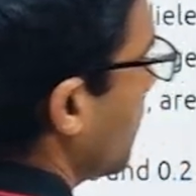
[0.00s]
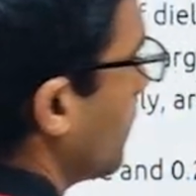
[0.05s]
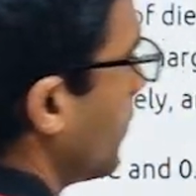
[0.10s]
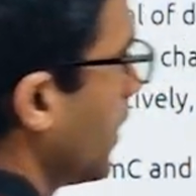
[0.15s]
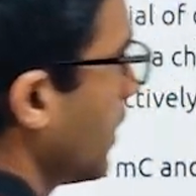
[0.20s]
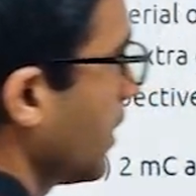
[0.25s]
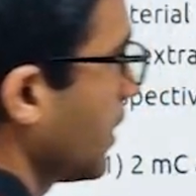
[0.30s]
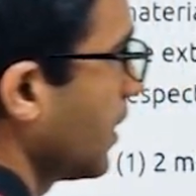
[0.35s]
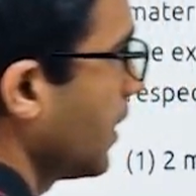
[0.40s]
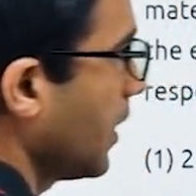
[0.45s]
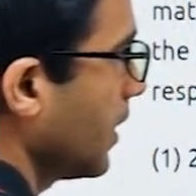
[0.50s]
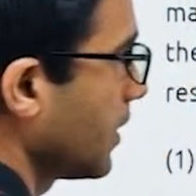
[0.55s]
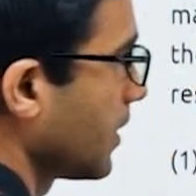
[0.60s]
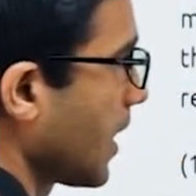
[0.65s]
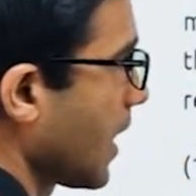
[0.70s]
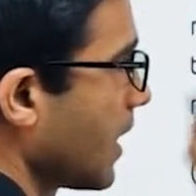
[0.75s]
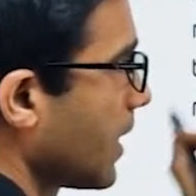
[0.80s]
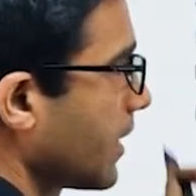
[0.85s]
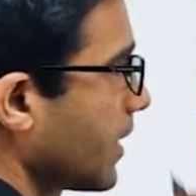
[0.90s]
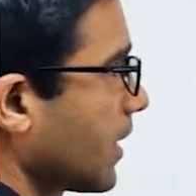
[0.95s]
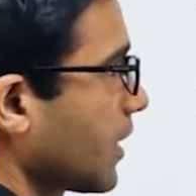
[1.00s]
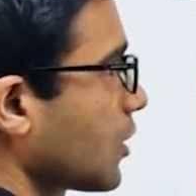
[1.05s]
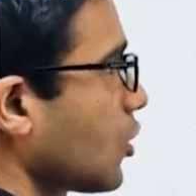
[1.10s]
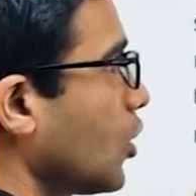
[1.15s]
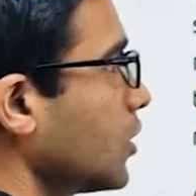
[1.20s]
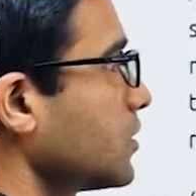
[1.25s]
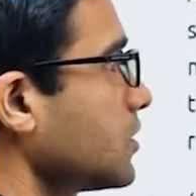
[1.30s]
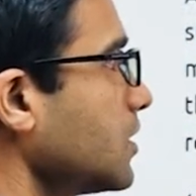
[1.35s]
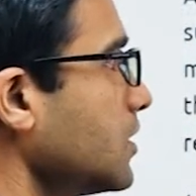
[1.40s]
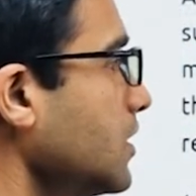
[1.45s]
but here dielectric
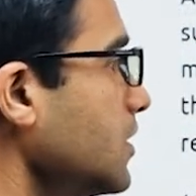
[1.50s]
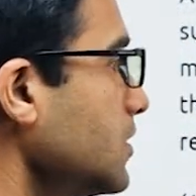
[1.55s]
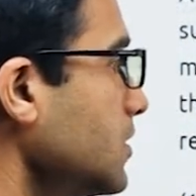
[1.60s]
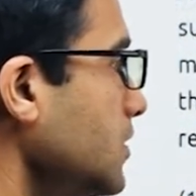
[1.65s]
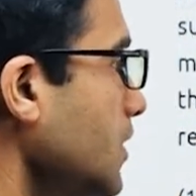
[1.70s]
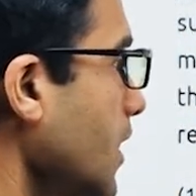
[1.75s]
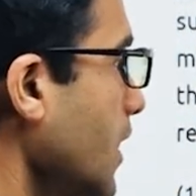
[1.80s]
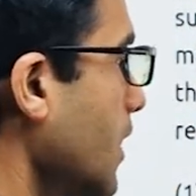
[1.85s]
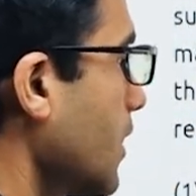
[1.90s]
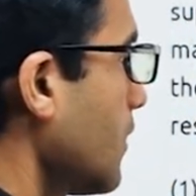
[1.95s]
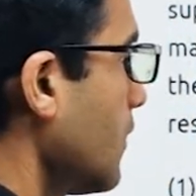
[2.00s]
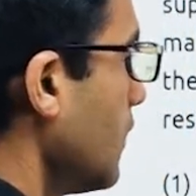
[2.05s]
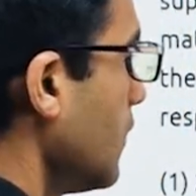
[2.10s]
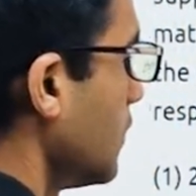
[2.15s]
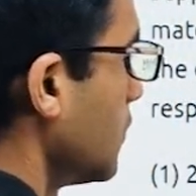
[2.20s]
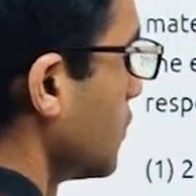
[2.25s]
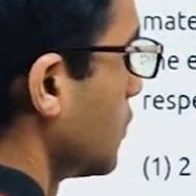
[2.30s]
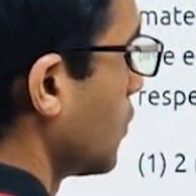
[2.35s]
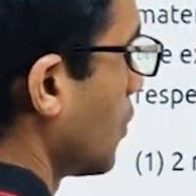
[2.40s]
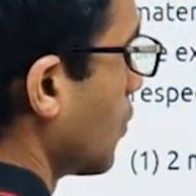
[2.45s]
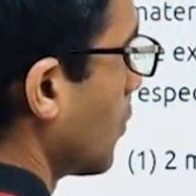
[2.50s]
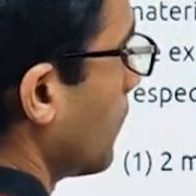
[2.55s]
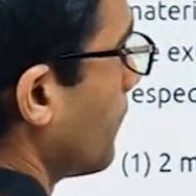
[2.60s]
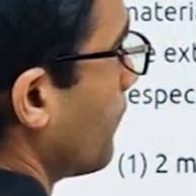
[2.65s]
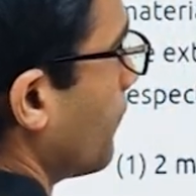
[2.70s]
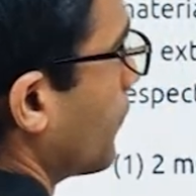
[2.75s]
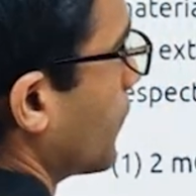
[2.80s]
constant is there. So